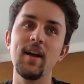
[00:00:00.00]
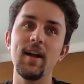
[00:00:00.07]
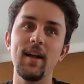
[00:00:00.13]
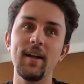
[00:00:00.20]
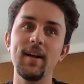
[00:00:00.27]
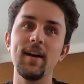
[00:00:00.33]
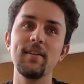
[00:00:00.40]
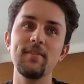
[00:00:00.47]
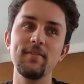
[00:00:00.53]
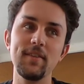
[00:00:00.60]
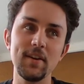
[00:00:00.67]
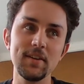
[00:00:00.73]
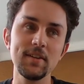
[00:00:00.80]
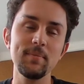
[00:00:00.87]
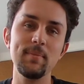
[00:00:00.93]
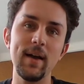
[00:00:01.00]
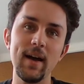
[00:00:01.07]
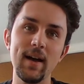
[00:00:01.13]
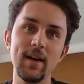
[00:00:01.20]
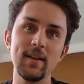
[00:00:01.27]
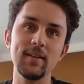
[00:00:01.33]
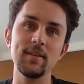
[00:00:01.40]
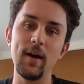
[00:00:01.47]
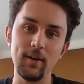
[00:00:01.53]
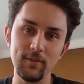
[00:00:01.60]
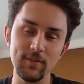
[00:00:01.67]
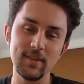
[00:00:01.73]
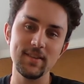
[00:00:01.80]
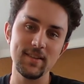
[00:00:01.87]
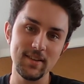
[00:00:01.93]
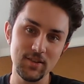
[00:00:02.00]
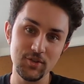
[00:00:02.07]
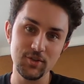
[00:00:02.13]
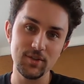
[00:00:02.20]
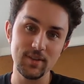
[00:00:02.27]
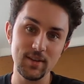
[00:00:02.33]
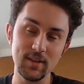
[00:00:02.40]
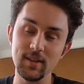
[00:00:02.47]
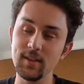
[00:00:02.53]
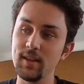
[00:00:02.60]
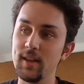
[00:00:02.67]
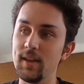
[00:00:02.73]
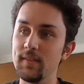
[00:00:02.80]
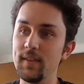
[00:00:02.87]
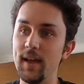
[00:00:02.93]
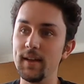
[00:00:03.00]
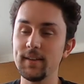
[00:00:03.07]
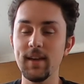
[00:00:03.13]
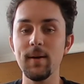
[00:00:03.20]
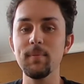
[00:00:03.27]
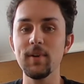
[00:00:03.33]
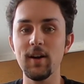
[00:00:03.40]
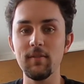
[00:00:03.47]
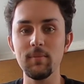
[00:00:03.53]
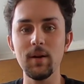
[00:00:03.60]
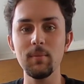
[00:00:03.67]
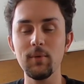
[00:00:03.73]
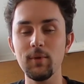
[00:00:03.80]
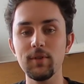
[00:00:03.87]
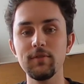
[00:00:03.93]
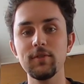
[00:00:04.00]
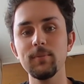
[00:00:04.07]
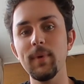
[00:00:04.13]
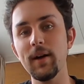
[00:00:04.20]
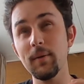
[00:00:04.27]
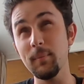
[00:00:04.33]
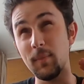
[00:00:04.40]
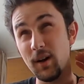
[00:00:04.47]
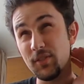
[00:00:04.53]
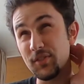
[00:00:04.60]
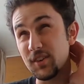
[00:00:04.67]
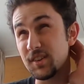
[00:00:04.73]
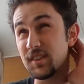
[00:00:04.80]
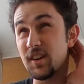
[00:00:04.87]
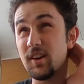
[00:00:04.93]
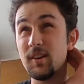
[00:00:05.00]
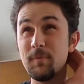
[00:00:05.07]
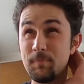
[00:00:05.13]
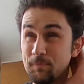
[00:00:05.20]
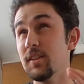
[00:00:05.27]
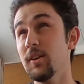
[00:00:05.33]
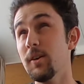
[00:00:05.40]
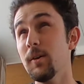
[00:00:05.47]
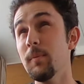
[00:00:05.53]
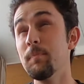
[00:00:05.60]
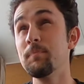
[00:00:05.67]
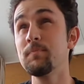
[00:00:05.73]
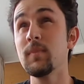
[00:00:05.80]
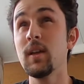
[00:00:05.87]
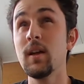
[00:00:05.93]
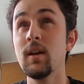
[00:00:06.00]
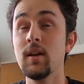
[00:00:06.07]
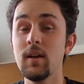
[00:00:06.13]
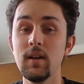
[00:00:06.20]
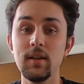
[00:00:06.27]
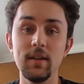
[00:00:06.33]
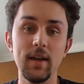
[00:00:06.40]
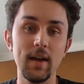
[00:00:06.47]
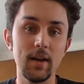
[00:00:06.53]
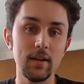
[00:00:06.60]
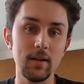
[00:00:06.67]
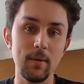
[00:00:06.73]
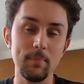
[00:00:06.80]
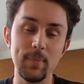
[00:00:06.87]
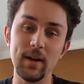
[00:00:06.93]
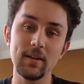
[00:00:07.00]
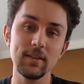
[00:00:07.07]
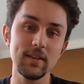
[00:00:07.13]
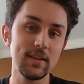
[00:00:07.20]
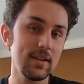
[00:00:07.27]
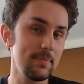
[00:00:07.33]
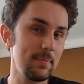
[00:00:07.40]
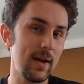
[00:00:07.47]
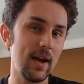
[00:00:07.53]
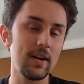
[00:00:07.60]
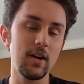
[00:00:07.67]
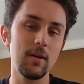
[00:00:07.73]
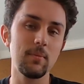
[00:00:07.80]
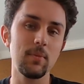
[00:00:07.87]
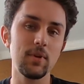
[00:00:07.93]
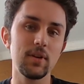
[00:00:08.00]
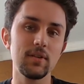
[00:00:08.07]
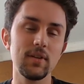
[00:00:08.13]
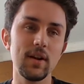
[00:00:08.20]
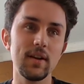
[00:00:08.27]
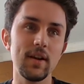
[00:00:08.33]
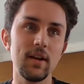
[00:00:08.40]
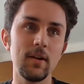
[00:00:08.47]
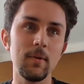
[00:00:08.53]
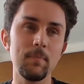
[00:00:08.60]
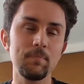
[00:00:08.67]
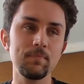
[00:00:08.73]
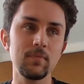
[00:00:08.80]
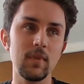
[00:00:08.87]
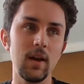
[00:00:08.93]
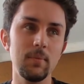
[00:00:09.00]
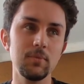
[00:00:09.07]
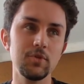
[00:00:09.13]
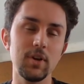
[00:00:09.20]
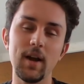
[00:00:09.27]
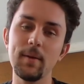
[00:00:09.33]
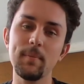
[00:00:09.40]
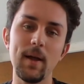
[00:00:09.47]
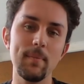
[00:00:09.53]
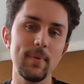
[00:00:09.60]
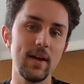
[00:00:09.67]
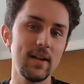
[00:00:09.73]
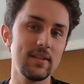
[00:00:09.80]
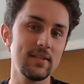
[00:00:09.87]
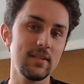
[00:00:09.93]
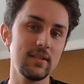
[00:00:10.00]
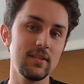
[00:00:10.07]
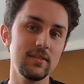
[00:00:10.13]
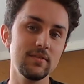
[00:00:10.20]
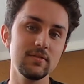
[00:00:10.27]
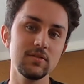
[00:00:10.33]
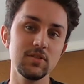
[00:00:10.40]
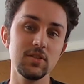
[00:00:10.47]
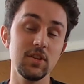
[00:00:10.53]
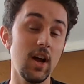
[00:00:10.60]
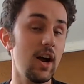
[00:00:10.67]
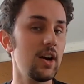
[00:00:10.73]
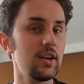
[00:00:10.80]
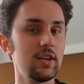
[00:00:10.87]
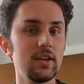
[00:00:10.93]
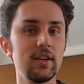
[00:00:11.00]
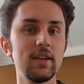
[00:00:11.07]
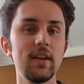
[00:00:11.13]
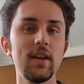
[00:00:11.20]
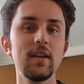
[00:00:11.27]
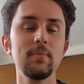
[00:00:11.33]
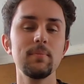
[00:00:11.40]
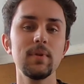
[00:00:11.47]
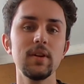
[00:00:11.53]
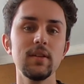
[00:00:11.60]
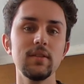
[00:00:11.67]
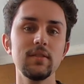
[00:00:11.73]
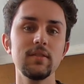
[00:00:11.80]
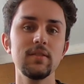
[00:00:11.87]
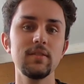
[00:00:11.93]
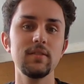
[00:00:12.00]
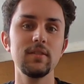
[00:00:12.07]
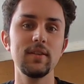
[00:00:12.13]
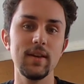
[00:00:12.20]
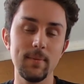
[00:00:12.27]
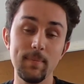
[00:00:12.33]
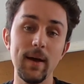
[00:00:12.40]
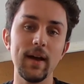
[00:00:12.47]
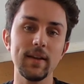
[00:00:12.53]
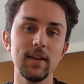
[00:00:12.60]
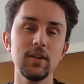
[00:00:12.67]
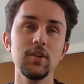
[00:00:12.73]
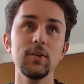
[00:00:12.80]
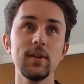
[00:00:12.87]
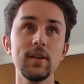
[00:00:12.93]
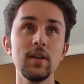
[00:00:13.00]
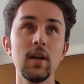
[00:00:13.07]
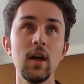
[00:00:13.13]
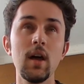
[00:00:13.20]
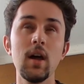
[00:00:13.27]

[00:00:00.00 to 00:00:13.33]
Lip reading: I got a very bad pelvis injury, and that kept me off my board for about a month or so. So, yeah, I'm barely getting back on board right now. I'm trying my best to not hurt it again, but get back into it.